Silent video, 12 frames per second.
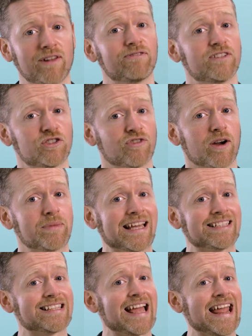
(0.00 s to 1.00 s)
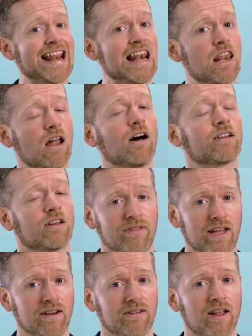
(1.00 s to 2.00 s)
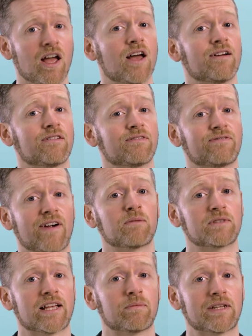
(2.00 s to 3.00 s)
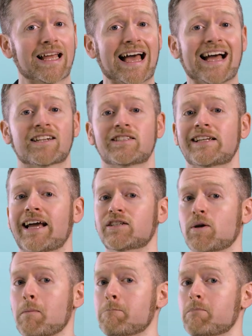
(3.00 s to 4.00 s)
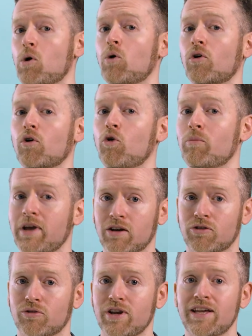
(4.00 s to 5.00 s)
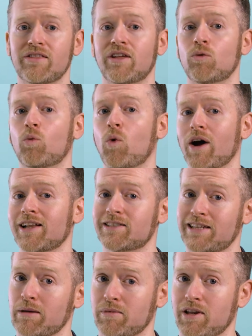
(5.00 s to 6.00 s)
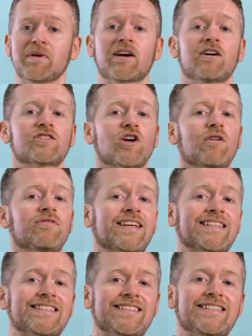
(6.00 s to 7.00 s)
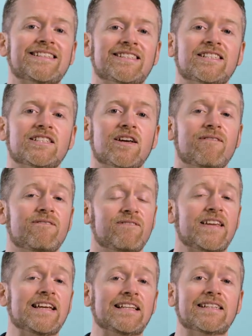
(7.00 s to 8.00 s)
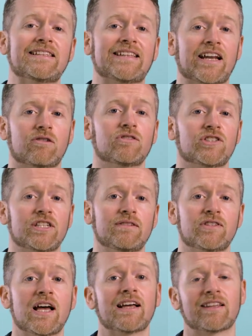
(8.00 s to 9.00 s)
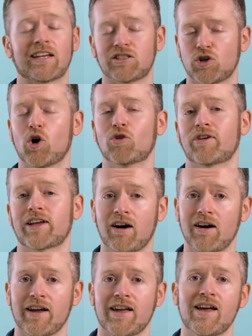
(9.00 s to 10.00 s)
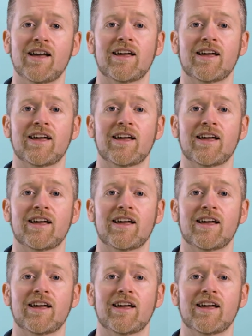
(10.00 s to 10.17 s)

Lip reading: While fish farming gets a lot of hate, farm salmon actually has more omega-3 than wild salmon because of the consistent feed that it receives that is already high